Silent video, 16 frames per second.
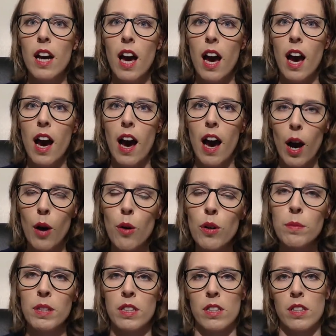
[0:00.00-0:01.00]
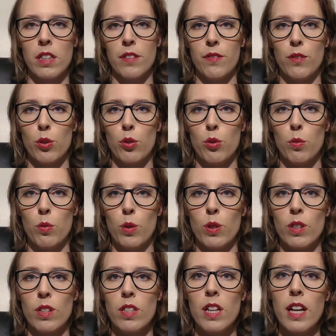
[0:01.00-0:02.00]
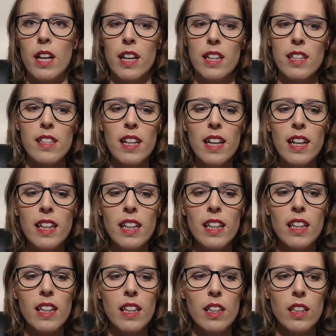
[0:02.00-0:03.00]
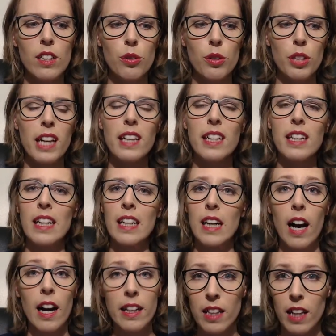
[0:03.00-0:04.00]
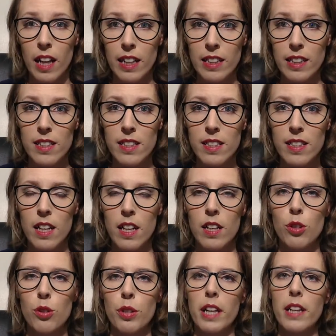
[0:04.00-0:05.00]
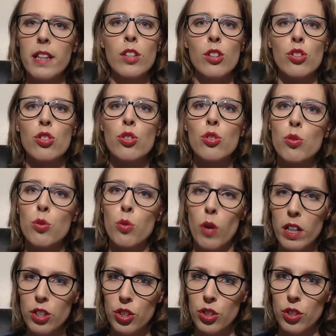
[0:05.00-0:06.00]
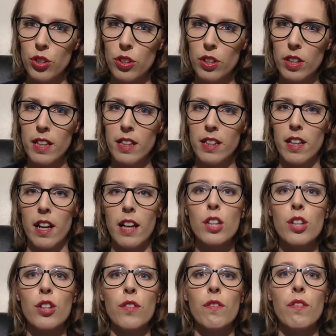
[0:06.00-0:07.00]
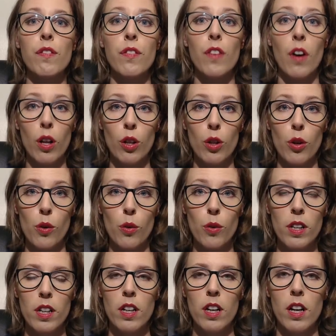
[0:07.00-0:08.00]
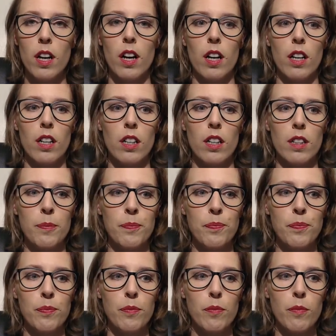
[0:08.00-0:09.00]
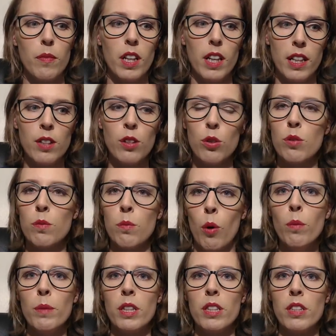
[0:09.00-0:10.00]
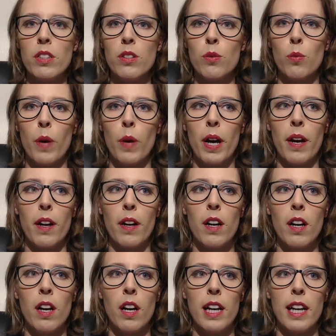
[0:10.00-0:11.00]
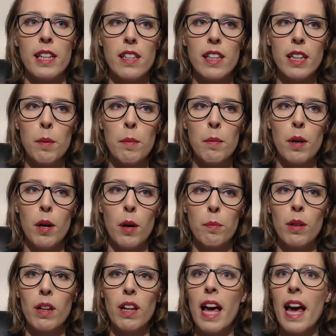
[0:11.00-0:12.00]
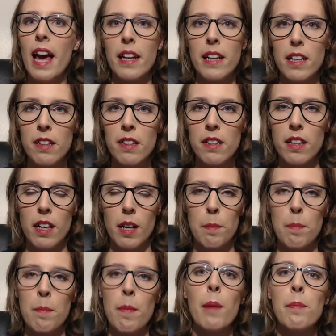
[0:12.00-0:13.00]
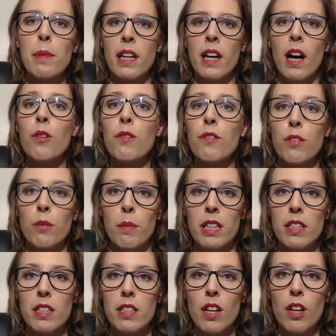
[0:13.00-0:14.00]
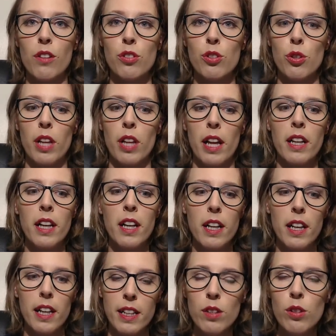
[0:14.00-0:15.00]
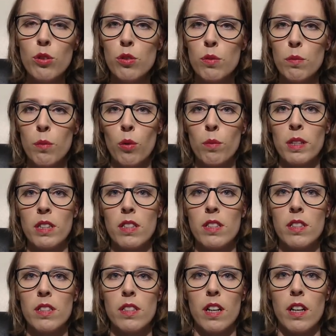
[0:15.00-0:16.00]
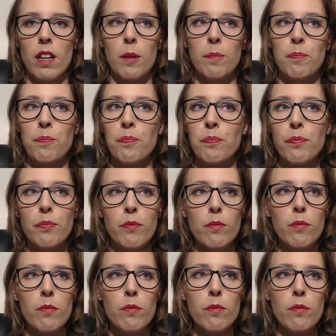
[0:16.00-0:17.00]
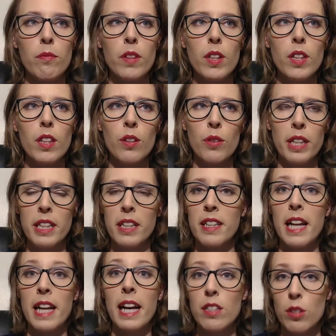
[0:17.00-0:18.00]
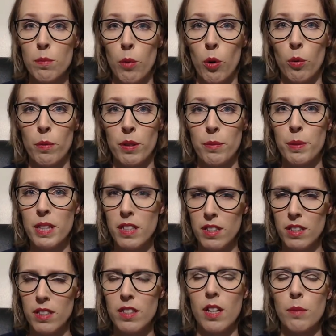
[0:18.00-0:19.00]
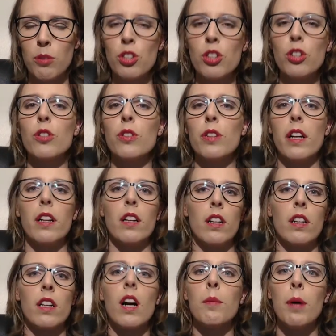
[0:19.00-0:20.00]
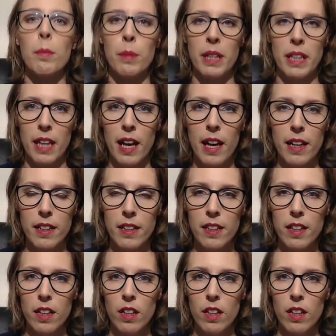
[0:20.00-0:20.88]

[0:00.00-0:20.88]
how I'm going to live those words. It's like creating guidelines, creating a structure that I can follow in those moments where it's like a plan that I'm mapping out for myself, so that in those moments, you know, in a next moment, because I'm sure that it'll come up again,